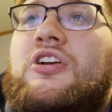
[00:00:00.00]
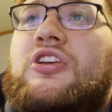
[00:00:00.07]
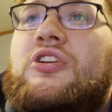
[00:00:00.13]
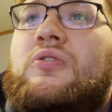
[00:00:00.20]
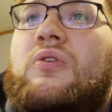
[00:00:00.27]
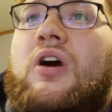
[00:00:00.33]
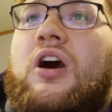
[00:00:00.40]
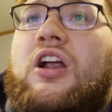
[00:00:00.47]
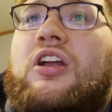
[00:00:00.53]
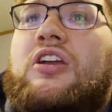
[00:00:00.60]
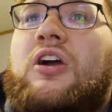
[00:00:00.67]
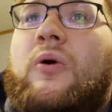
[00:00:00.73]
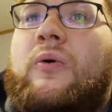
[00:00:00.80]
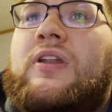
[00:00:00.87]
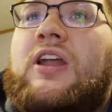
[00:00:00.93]
you are
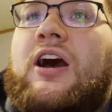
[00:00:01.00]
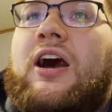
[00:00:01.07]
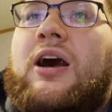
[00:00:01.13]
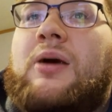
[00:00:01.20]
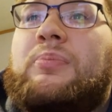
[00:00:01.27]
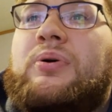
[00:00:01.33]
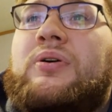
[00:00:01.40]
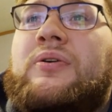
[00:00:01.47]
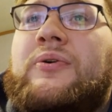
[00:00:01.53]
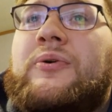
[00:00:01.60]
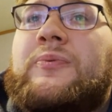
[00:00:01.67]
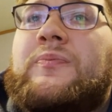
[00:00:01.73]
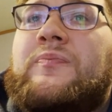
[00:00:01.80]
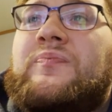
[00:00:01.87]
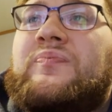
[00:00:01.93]
going up
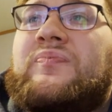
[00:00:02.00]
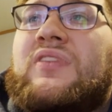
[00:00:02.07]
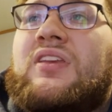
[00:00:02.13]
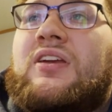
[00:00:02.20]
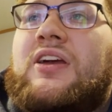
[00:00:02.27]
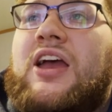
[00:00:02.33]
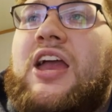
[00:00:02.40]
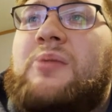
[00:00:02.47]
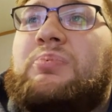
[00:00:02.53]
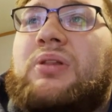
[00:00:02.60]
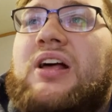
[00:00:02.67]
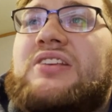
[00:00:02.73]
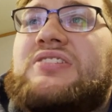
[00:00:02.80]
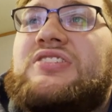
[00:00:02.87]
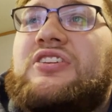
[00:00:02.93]
A+
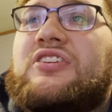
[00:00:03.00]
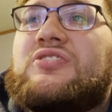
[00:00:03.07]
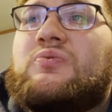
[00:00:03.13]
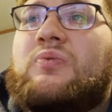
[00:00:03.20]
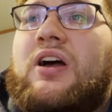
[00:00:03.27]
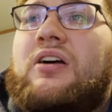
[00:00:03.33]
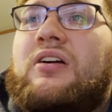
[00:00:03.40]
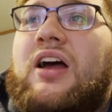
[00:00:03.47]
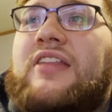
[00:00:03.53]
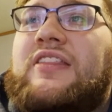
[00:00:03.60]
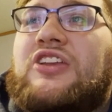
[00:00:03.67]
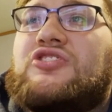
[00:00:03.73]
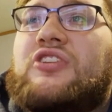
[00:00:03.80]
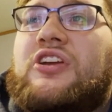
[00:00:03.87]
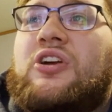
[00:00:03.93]
tier as well. I
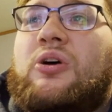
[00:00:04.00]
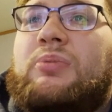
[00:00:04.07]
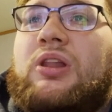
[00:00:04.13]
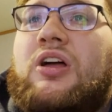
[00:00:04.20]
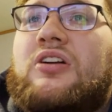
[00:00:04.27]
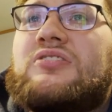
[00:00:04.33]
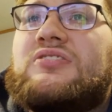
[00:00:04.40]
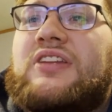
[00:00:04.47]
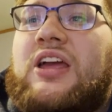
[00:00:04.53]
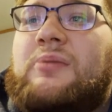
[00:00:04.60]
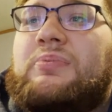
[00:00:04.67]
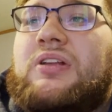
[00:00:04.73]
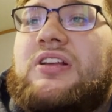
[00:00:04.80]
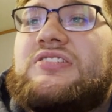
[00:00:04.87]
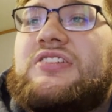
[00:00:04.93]
think Trico belongs in
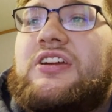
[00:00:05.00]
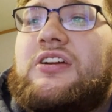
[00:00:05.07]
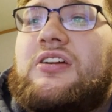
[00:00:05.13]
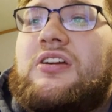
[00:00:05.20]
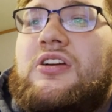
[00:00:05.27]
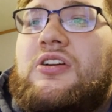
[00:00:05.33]
A+ tier.